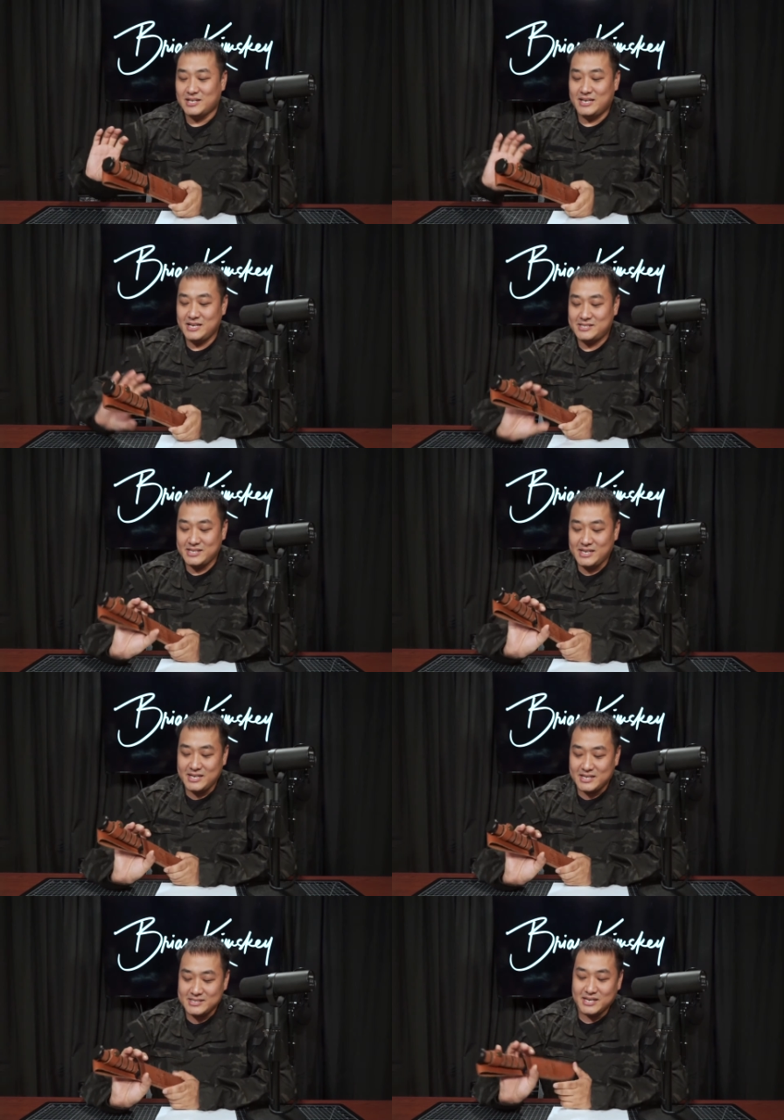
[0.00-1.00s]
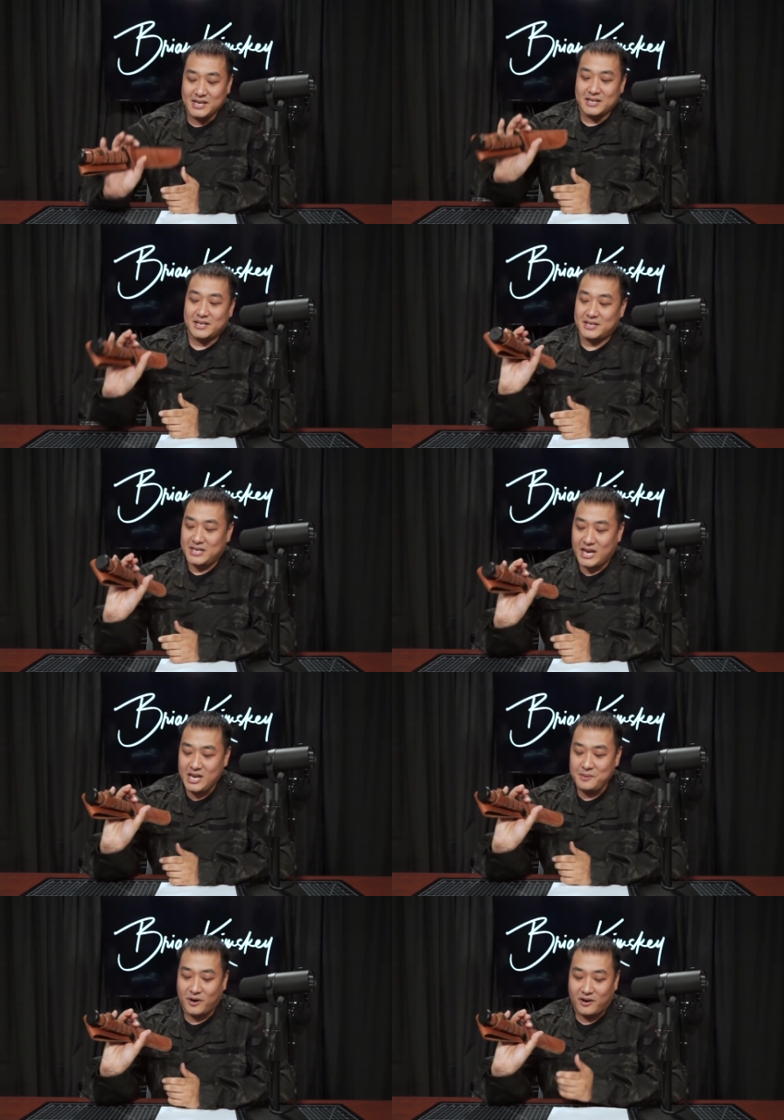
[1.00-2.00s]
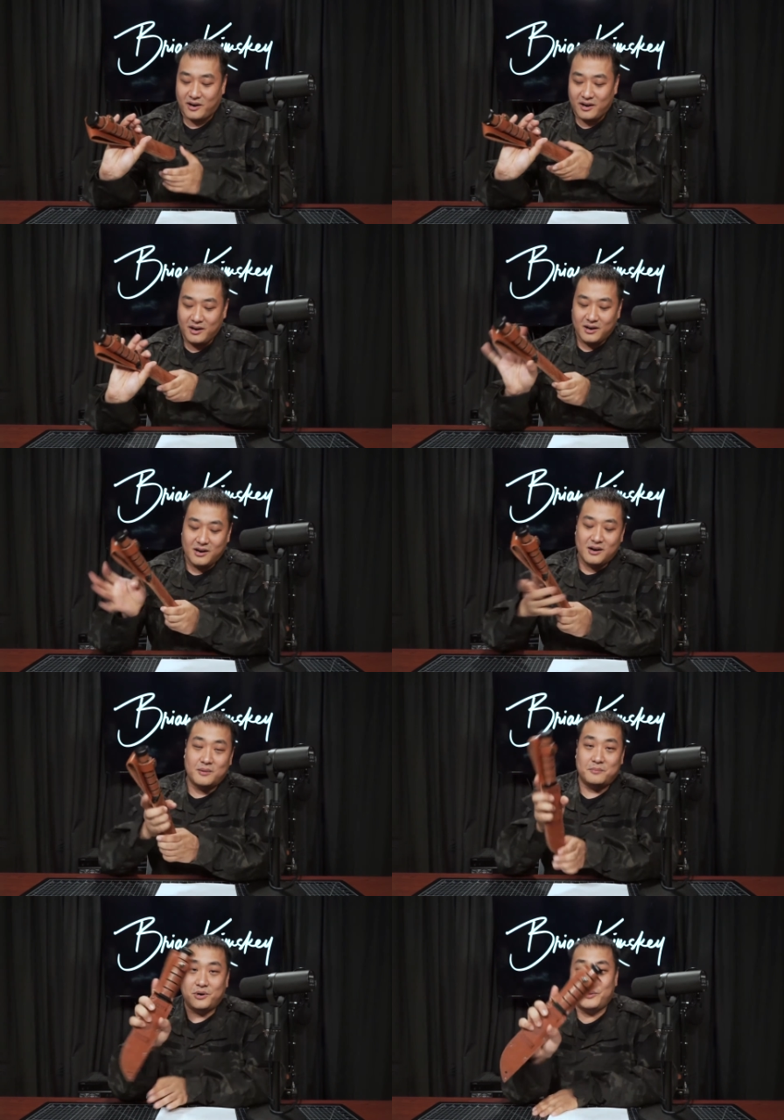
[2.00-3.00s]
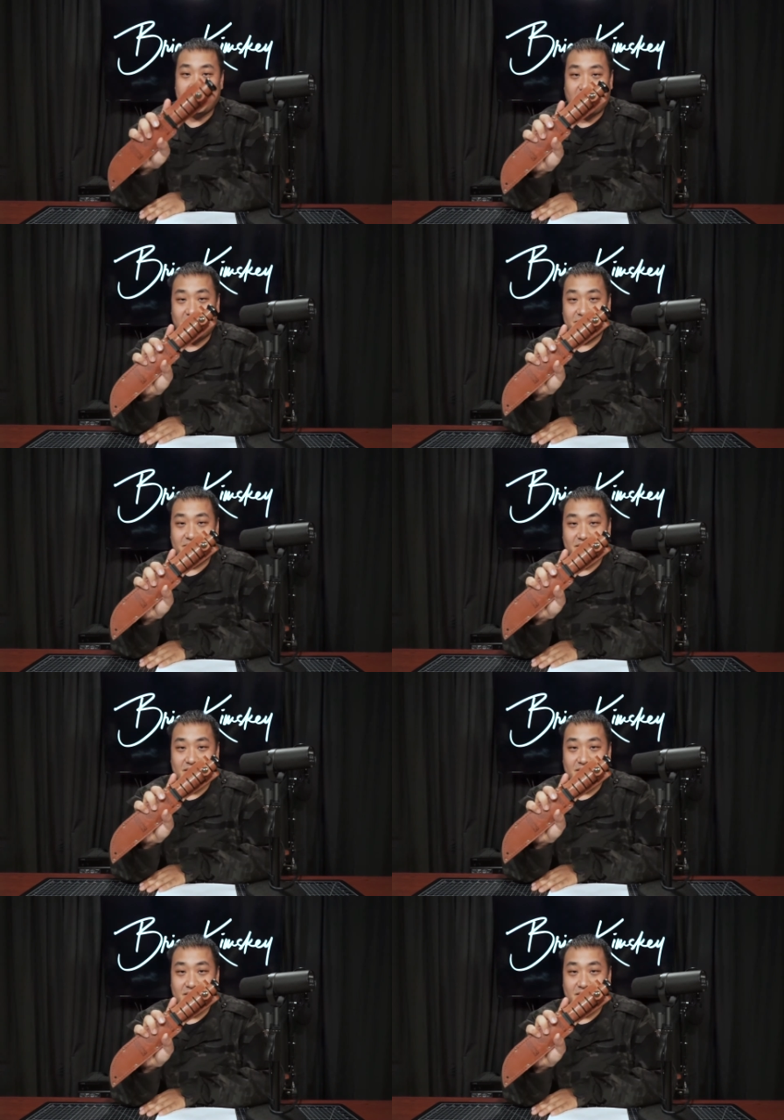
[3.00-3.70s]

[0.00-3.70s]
This is the KA-BAR Bowie knife.